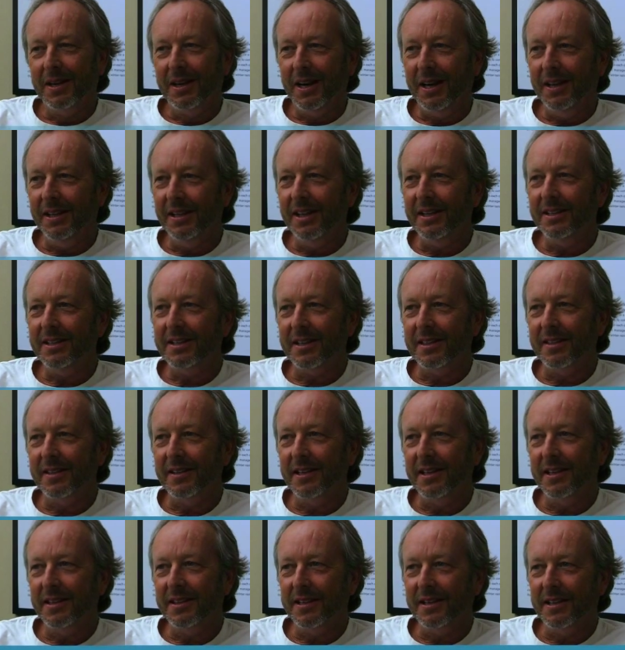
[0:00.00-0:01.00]
I'd like to
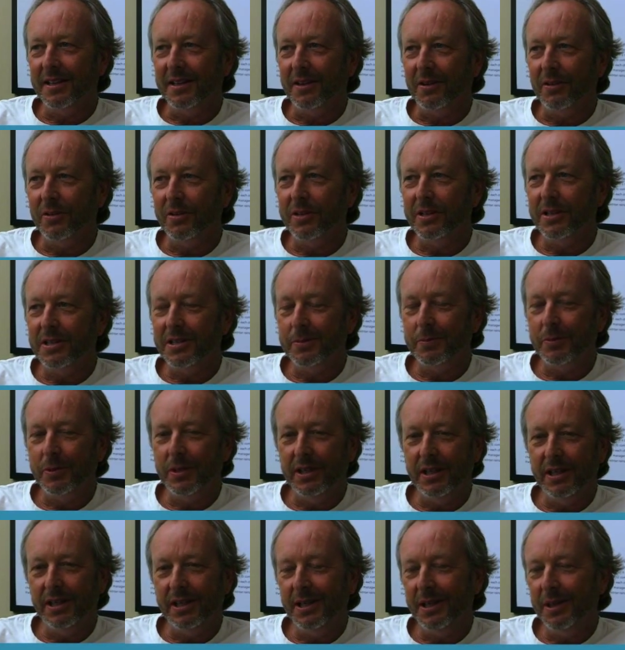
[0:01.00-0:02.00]
think that, all things
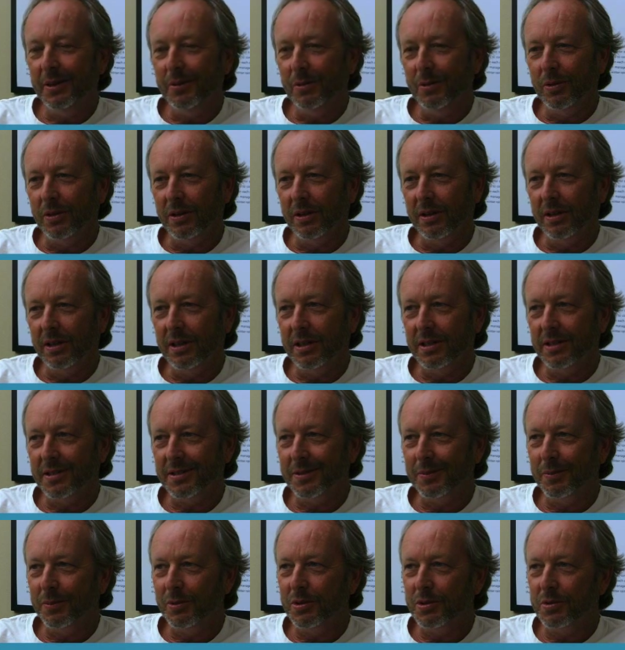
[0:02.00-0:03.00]
being equal, our
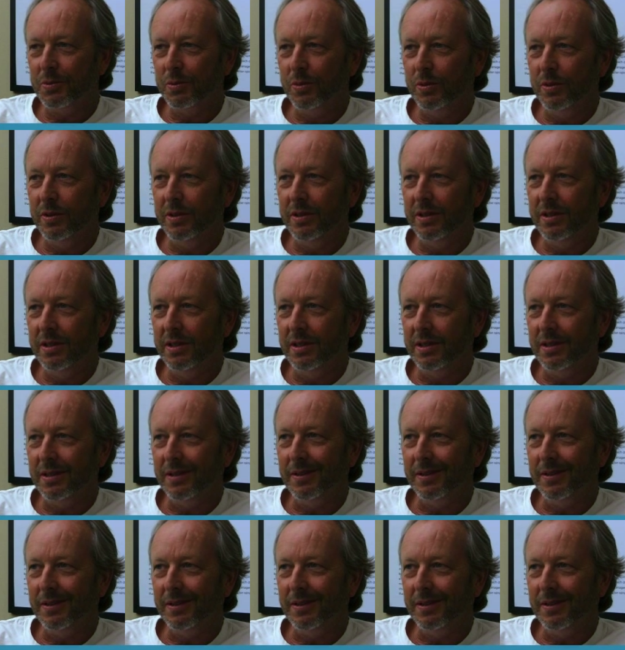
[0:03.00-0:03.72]
customers would